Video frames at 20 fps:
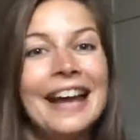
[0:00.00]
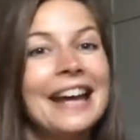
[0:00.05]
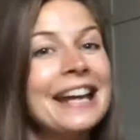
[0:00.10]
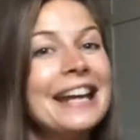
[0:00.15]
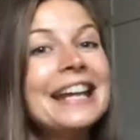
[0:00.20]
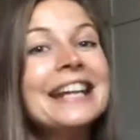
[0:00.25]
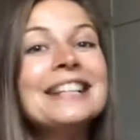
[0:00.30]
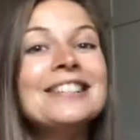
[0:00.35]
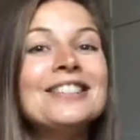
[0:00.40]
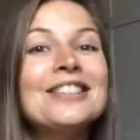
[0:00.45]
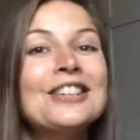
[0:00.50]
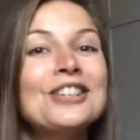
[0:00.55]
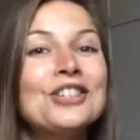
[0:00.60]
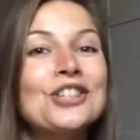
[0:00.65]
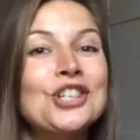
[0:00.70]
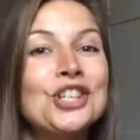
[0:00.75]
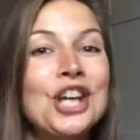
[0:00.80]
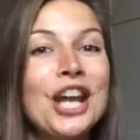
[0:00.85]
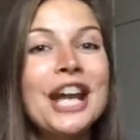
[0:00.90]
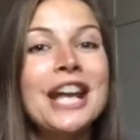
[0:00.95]
It is
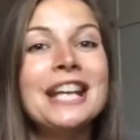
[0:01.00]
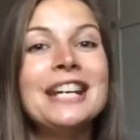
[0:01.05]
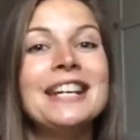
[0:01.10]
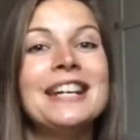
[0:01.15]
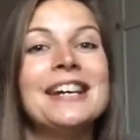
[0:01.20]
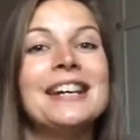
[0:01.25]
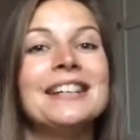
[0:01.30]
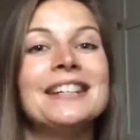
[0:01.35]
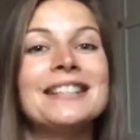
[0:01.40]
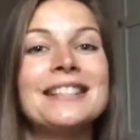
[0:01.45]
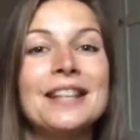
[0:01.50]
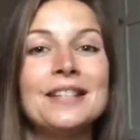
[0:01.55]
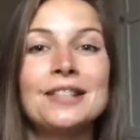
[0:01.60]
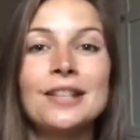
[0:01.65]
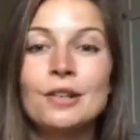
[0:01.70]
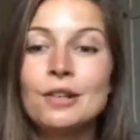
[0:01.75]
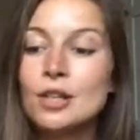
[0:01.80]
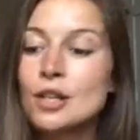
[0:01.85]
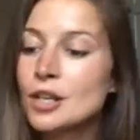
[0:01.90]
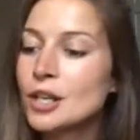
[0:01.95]
genius. So
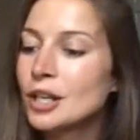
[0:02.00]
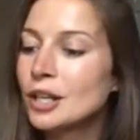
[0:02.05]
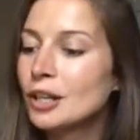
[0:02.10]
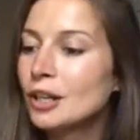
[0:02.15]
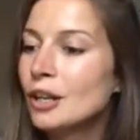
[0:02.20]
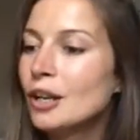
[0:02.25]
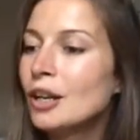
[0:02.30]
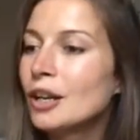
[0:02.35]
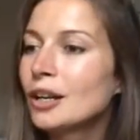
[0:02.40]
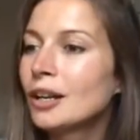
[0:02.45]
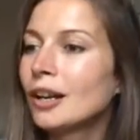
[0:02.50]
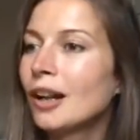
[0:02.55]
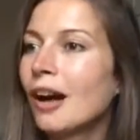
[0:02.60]
you can look